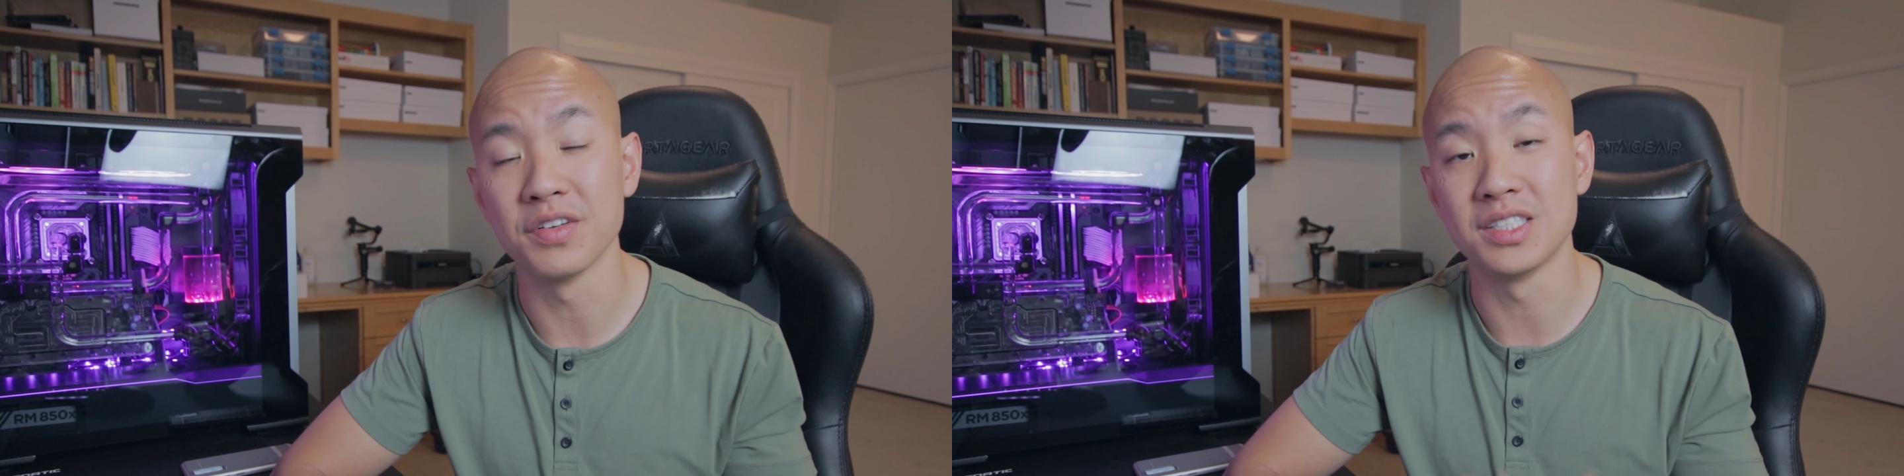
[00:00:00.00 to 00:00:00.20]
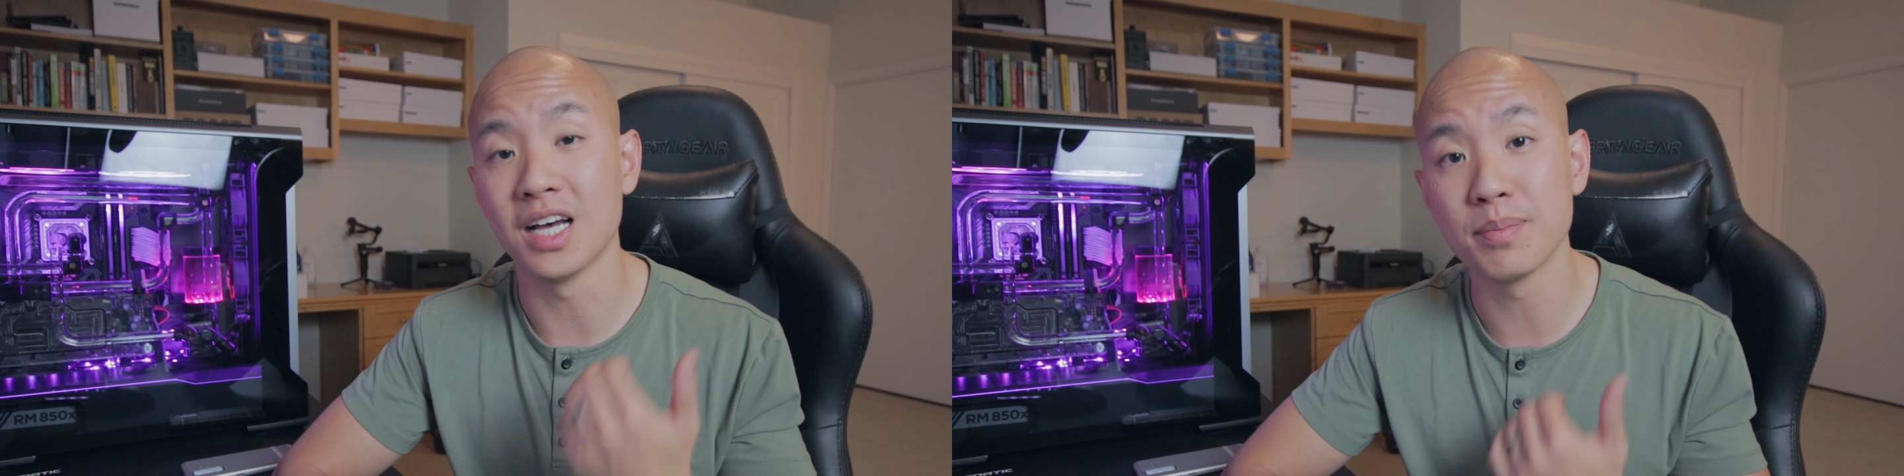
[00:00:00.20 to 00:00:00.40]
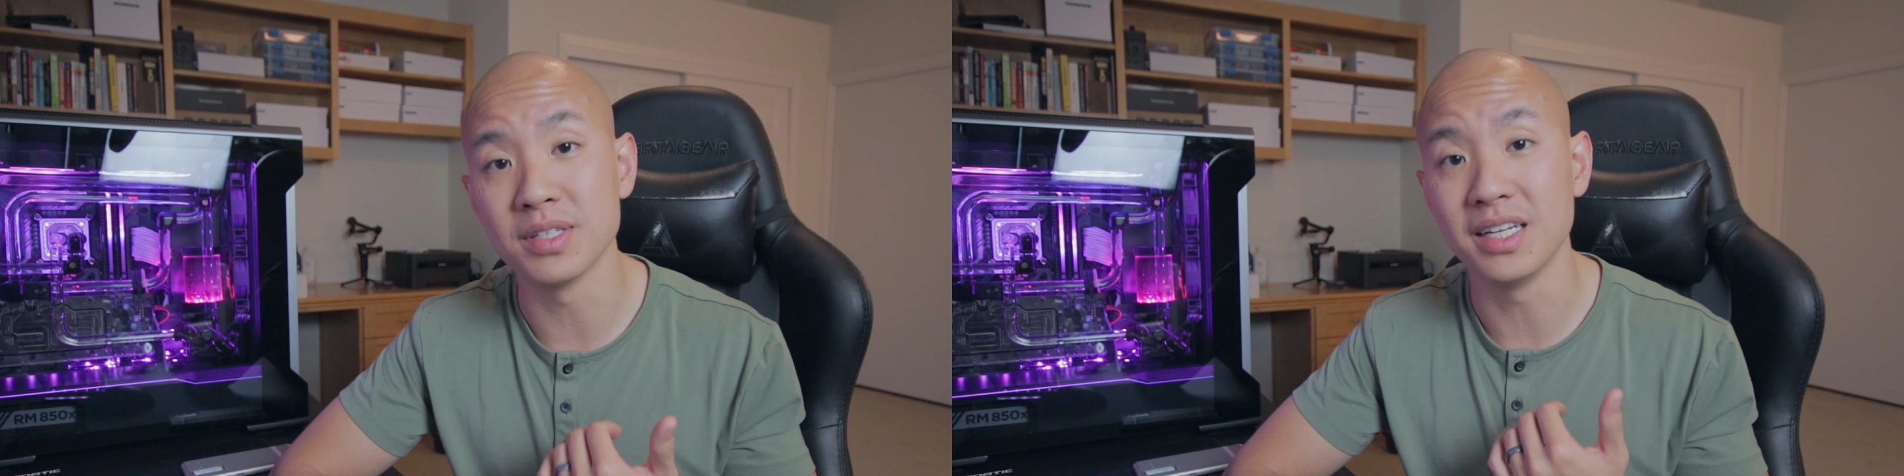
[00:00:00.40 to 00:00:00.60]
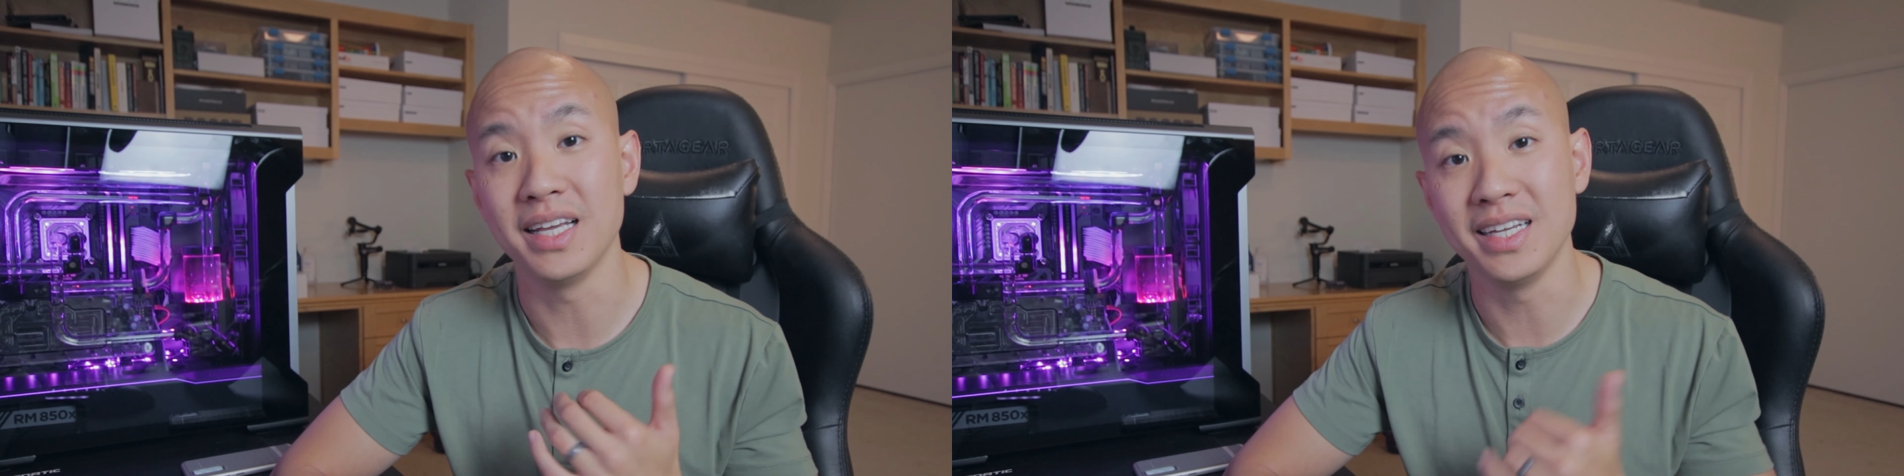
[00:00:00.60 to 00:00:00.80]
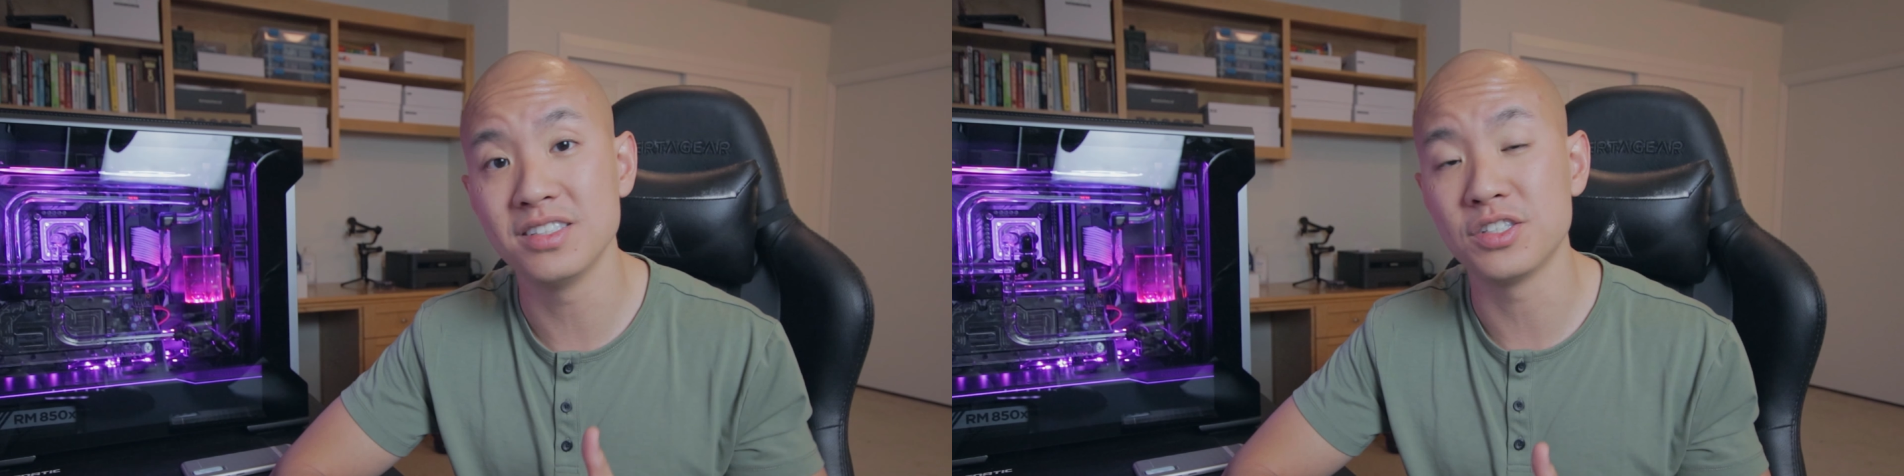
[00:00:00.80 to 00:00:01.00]
adopted
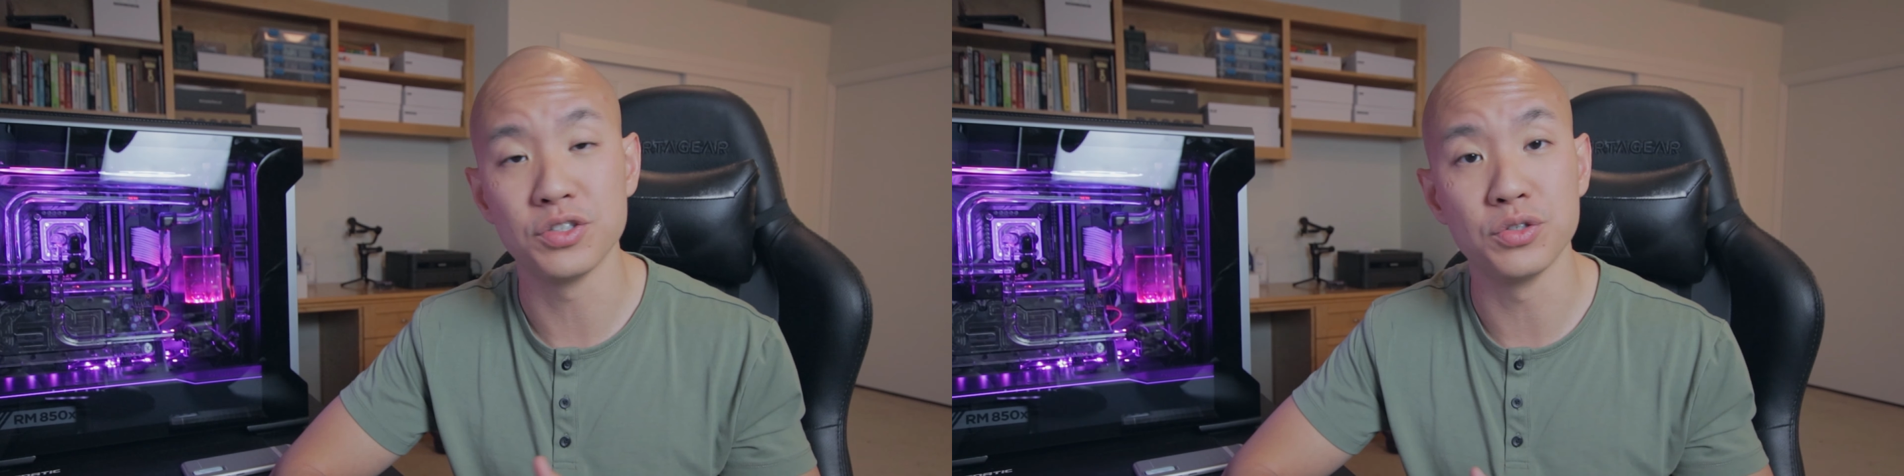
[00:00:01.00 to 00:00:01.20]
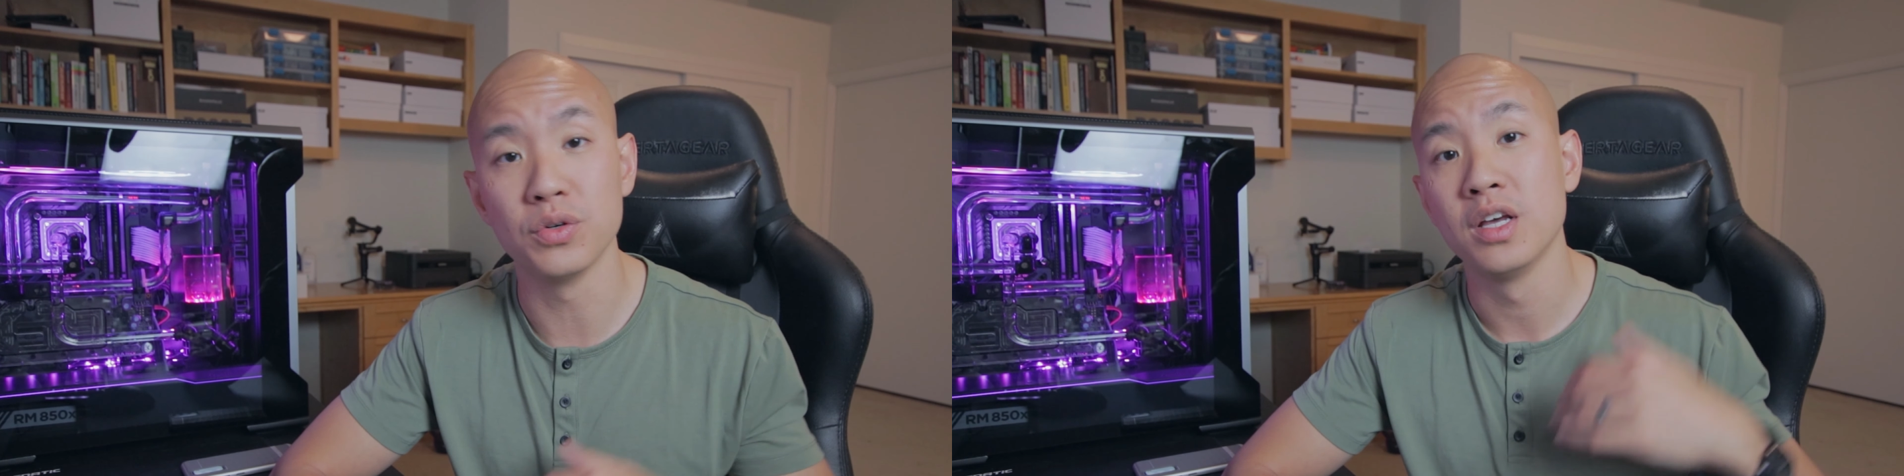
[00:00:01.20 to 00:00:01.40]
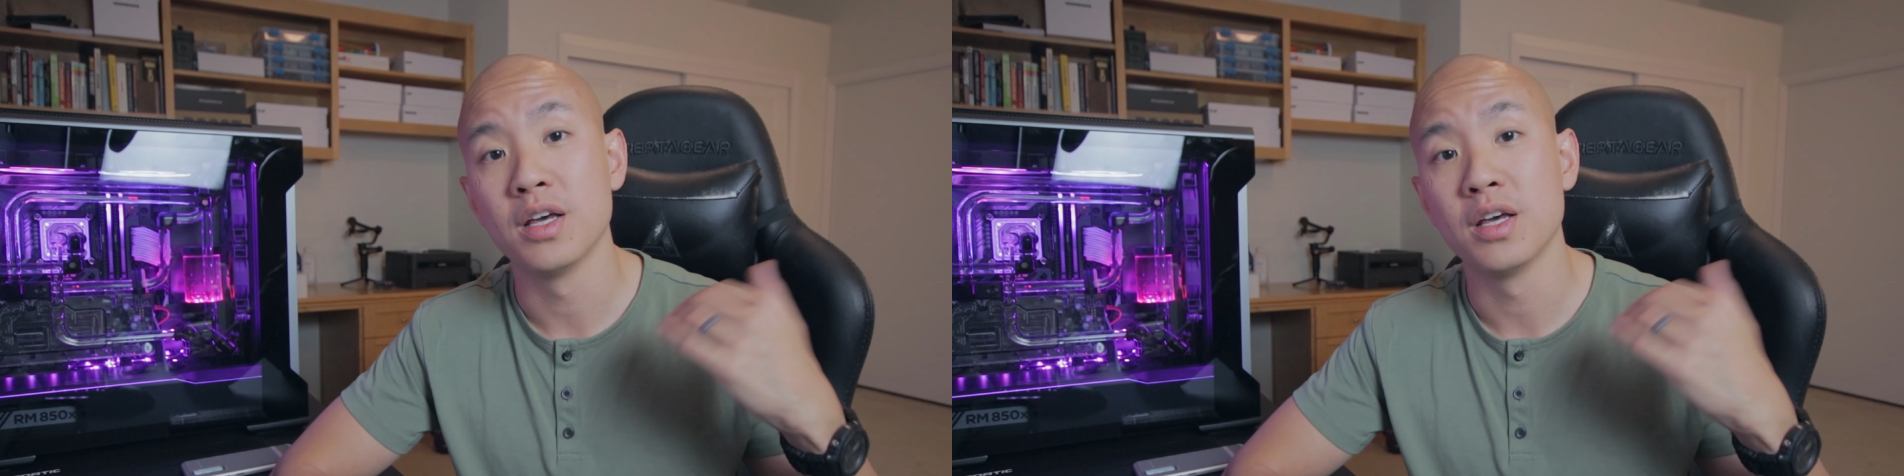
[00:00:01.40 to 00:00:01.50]
into